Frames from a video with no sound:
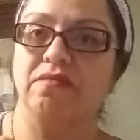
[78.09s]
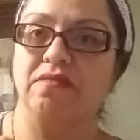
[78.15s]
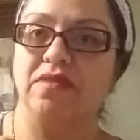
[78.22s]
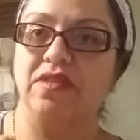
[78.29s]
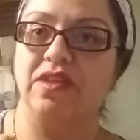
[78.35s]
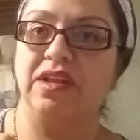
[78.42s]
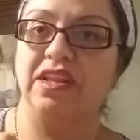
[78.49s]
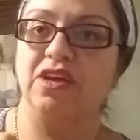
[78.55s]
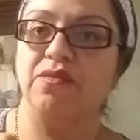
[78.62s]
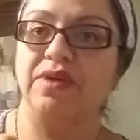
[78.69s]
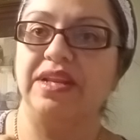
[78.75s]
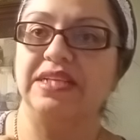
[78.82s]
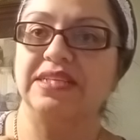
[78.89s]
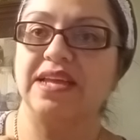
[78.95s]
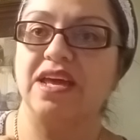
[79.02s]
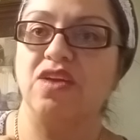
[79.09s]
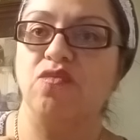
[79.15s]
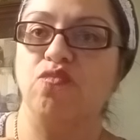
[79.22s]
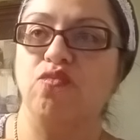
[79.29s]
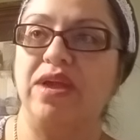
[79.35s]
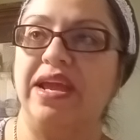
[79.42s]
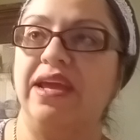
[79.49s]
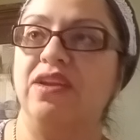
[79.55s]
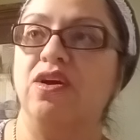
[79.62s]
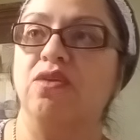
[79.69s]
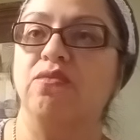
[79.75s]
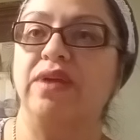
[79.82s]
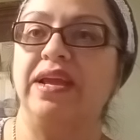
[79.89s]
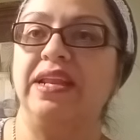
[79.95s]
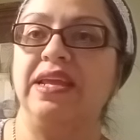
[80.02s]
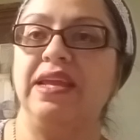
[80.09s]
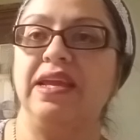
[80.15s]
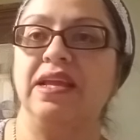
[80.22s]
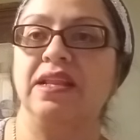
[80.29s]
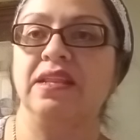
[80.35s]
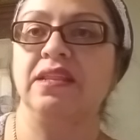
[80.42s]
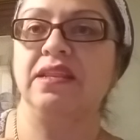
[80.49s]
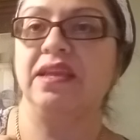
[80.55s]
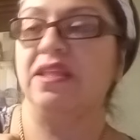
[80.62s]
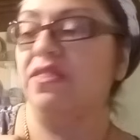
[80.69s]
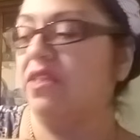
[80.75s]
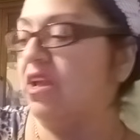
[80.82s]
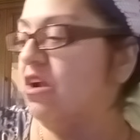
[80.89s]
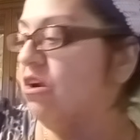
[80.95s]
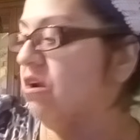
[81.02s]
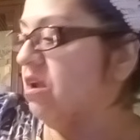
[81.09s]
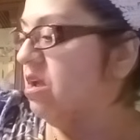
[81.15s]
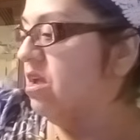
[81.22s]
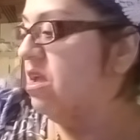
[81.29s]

liquid is kind of red already in there.